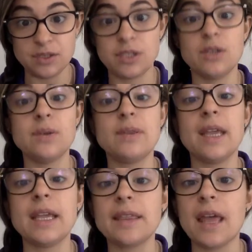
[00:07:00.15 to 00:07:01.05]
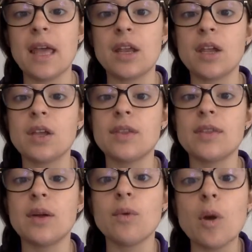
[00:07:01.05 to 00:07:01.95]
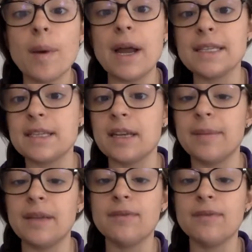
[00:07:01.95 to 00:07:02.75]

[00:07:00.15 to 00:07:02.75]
Do you think that the robot is going to be